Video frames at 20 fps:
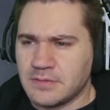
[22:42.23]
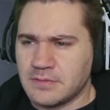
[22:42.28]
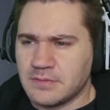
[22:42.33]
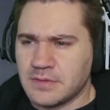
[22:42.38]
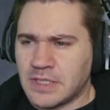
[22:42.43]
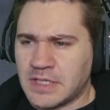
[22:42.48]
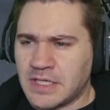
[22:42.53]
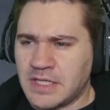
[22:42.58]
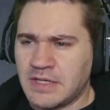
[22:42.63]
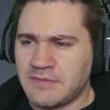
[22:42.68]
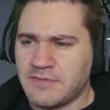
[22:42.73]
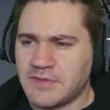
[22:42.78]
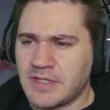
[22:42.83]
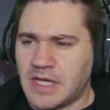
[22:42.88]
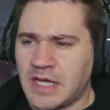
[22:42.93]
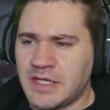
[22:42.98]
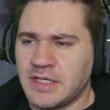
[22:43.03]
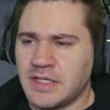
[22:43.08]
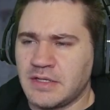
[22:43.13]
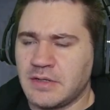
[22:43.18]
Like
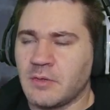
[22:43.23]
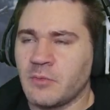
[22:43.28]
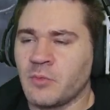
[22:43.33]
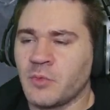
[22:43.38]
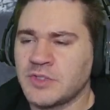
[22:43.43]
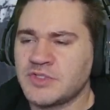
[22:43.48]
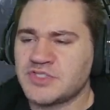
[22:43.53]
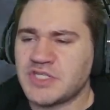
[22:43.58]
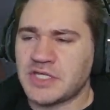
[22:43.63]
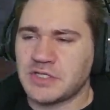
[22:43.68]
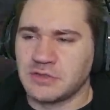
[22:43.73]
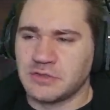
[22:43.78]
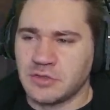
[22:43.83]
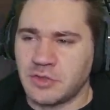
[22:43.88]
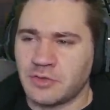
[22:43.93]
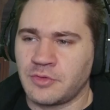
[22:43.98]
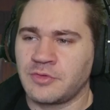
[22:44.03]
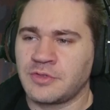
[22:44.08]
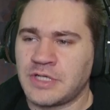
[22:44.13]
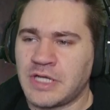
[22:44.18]
once I
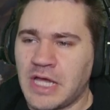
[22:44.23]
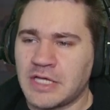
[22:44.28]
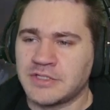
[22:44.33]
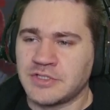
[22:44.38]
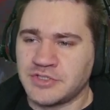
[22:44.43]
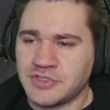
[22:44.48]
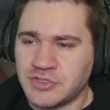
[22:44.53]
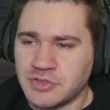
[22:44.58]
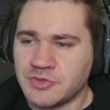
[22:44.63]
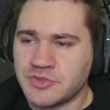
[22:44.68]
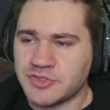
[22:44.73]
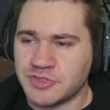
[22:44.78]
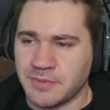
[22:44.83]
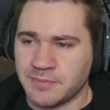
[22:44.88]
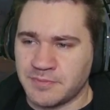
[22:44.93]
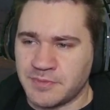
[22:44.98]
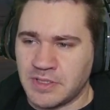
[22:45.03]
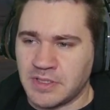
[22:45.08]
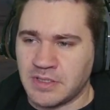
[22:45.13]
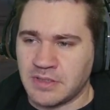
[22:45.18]
learned how to do
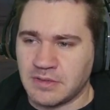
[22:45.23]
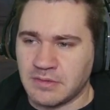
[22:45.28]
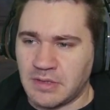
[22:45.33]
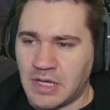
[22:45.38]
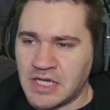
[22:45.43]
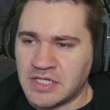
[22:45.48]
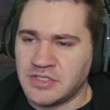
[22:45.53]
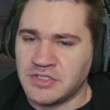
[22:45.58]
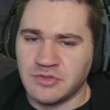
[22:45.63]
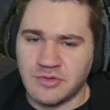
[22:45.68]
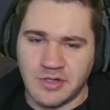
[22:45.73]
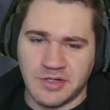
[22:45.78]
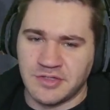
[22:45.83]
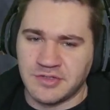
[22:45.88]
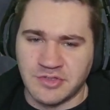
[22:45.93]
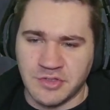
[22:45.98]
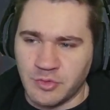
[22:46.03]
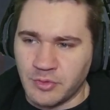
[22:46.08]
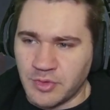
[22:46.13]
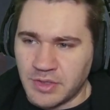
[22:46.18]
something, I knew how to
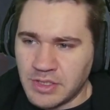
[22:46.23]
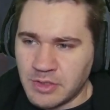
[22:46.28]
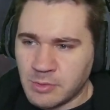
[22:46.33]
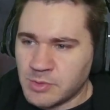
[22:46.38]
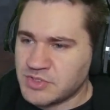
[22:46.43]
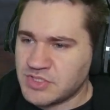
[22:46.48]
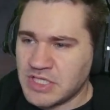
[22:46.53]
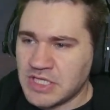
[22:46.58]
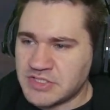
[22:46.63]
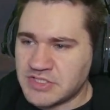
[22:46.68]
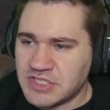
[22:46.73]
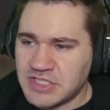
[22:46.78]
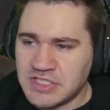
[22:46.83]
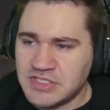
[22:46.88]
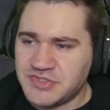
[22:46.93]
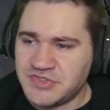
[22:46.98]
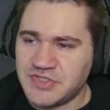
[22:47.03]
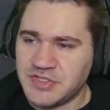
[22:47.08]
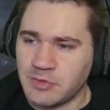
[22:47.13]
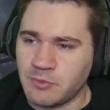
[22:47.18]
do it. It's
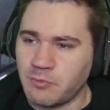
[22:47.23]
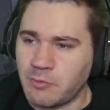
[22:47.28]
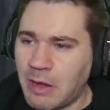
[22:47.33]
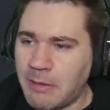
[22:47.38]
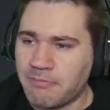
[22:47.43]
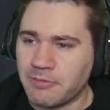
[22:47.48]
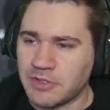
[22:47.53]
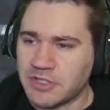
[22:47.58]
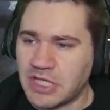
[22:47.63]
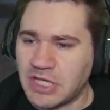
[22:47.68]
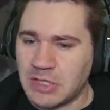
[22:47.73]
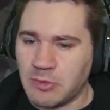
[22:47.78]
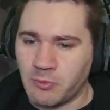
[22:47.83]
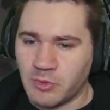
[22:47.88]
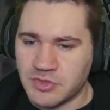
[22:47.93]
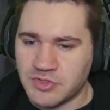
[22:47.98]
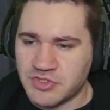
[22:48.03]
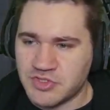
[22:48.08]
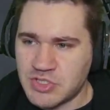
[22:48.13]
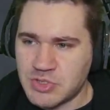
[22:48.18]
easy to replicate
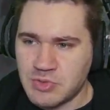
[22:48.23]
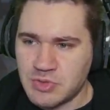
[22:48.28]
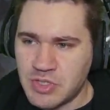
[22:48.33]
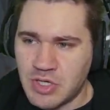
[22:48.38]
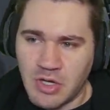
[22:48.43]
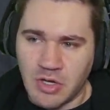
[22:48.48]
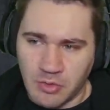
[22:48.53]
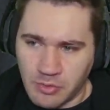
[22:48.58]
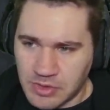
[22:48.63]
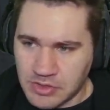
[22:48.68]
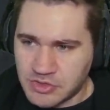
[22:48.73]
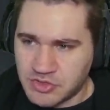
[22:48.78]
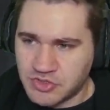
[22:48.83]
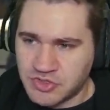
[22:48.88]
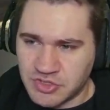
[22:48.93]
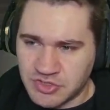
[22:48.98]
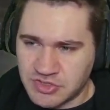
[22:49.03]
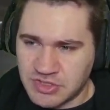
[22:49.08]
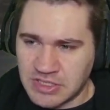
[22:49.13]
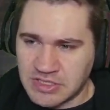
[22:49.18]
once you know.
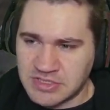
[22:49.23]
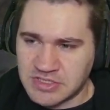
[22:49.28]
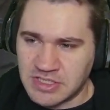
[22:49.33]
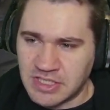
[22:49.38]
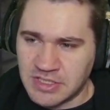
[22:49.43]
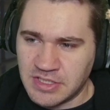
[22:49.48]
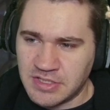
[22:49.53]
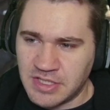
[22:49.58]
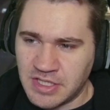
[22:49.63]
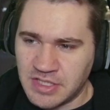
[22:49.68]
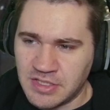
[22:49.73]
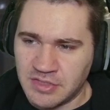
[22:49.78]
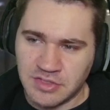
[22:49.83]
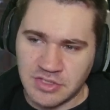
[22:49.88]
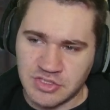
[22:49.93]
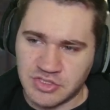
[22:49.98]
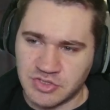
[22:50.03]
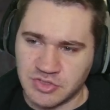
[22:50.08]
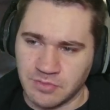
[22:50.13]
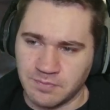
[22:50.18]
It's kind of that
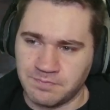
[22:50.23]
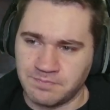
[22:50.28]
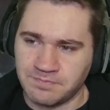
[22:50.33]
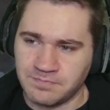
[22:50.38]
initial